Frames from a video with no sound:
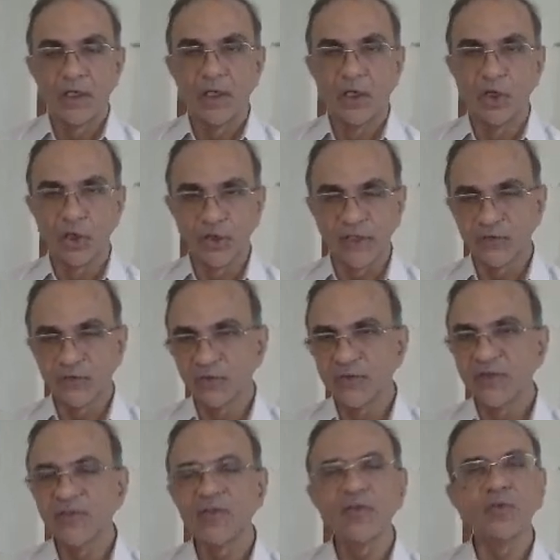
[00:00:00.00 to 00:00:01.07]
Okay, so
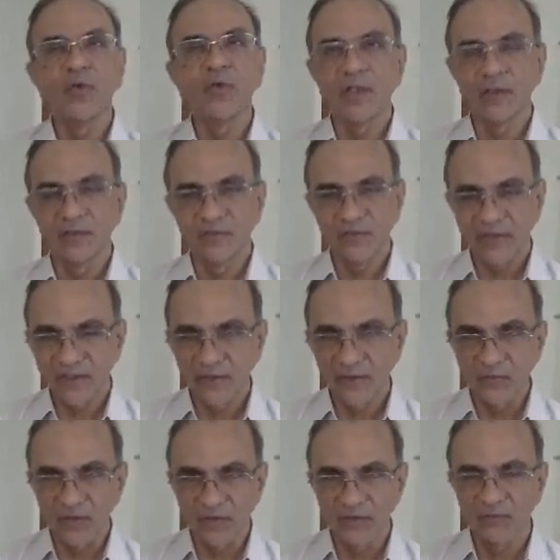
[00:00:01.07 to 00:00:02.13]
this is one second
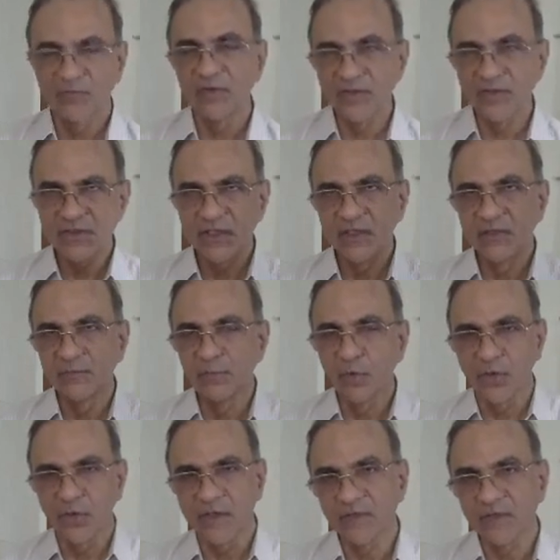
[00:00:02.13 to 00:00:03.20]
way. The first is
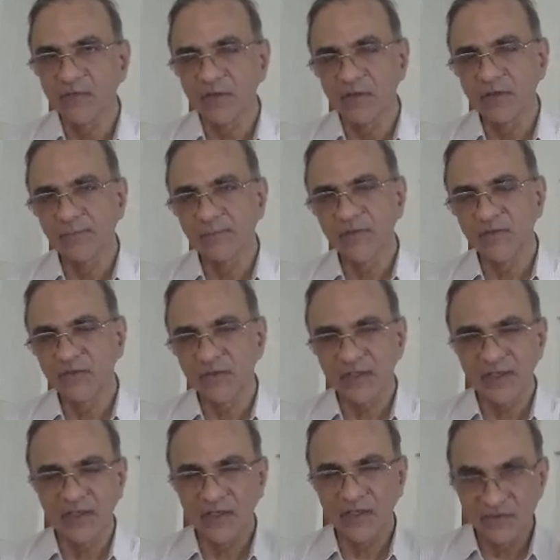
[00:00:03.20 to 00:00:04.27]
bone density. The
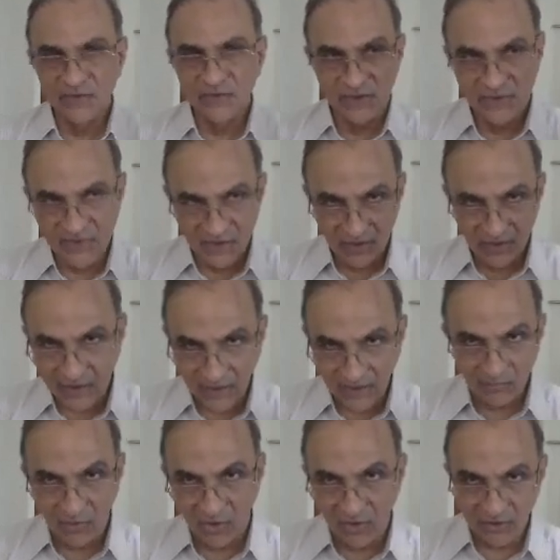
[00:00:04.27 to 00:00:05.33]
second is gestalt
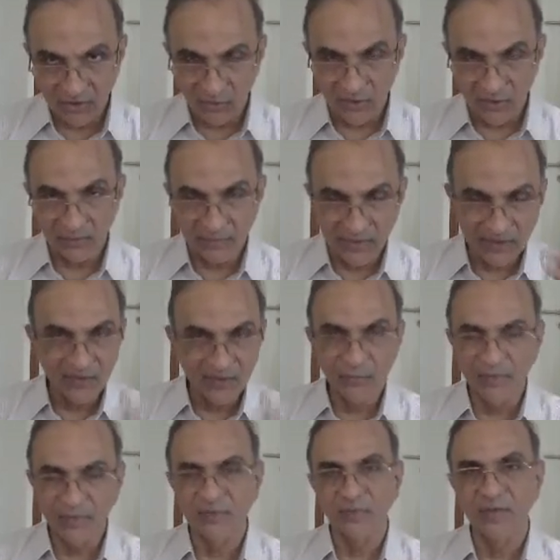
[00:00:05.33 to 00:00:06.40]
eyeball, and you can make the
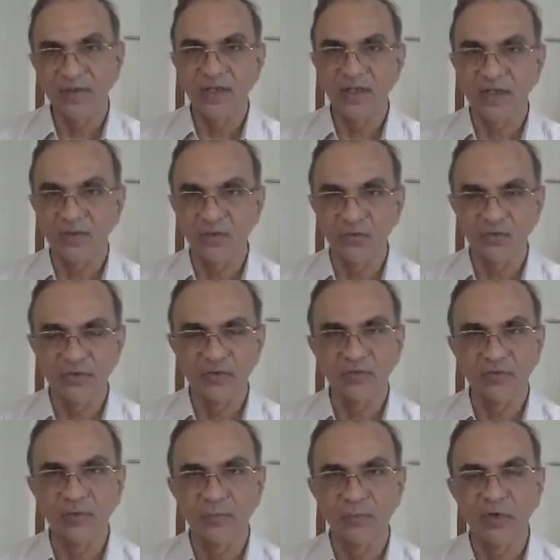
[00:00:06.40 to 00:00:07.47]
specific diagnosis
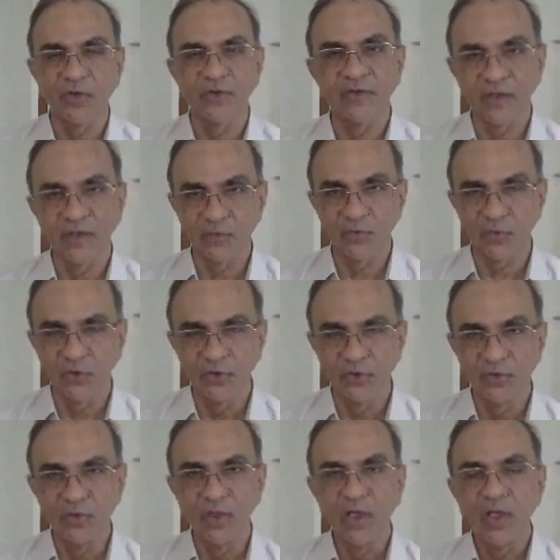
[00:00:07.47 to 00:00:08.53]
of the point that I told
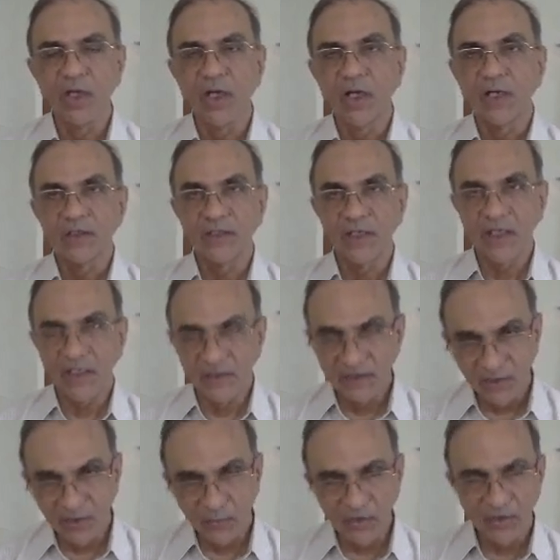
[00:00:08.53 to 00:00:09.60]
you. The
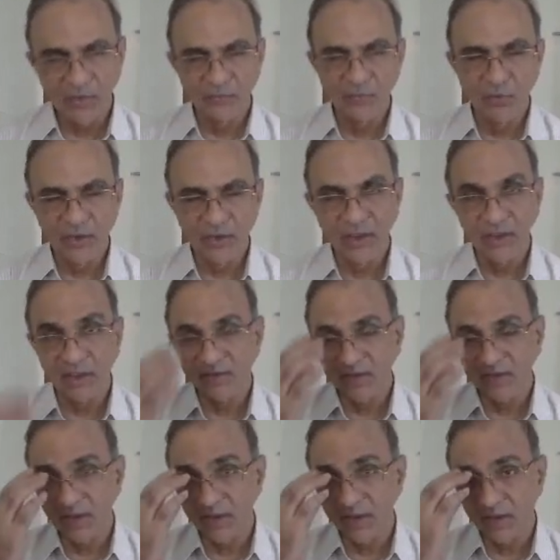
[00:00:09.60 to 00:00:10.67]
other way of looking at
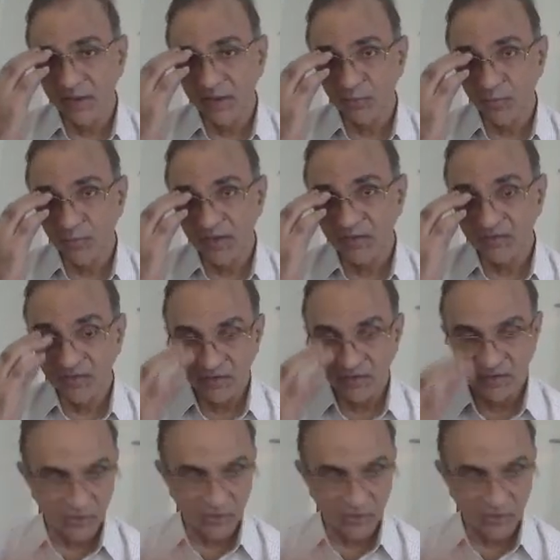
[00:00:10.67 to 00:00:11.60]
skeletal dysplasia, the